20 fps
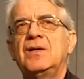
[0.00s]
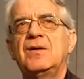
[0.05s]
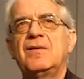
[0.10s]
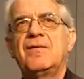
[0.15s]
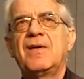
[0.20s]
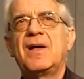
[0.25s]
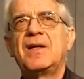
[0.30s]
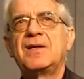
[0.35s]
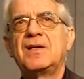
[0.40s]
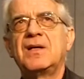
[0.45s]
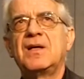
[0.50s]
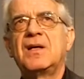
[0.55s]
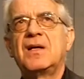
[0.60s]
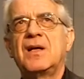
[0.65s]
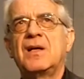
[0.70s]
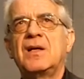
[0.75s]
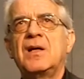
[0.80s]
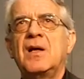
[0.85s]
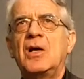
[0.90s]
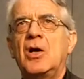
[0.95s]
the
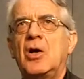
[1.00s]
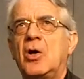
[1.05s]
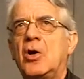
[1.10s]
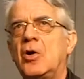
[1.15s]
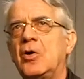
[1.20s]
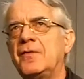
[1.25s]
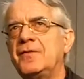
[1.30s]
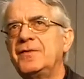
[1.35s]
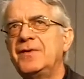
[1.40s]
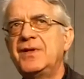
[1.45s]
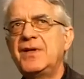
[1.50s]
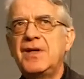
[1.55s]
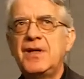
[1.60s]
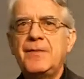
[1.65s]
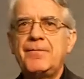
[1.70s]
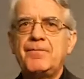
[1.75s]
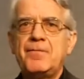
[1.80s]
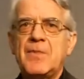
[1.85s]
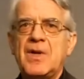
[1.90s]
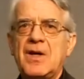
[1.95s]
Vatican of
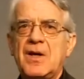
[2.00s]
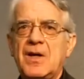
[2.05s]
the